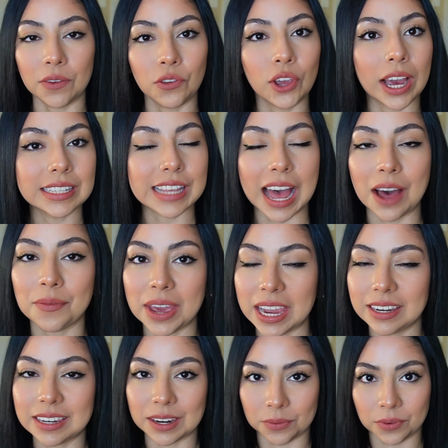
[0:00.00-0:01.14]
If you guys have
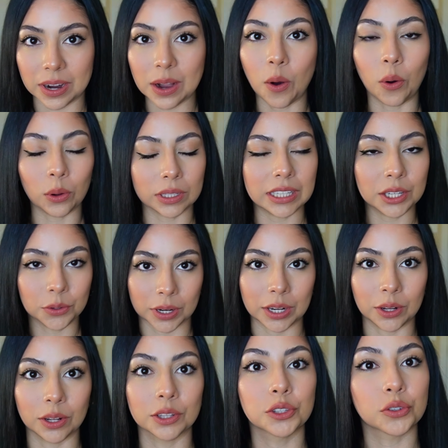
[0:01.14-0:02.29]
a different holy
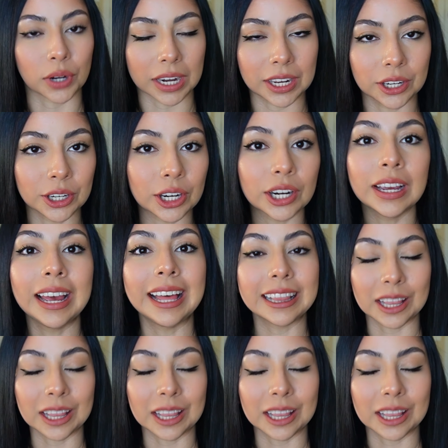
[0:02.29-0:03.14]
grail straightener,